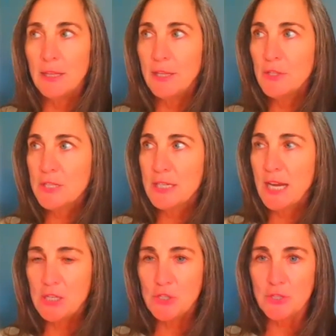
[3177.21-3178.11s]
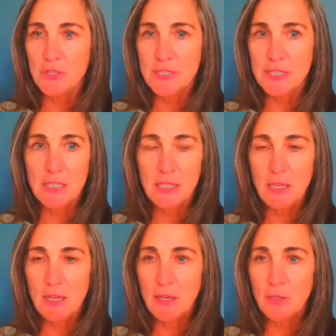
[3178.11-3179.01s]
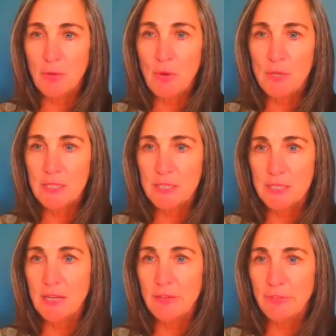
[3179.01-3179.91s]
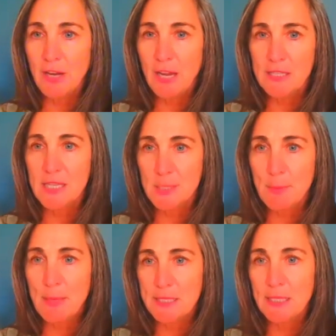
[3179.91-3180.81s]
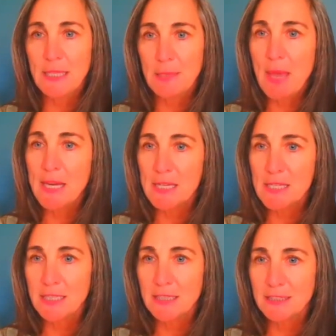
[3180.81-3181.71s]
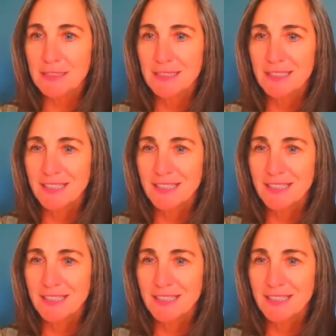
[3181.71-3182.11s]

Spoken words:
There's nature sitting there growing this stuff for us that's basically medicine,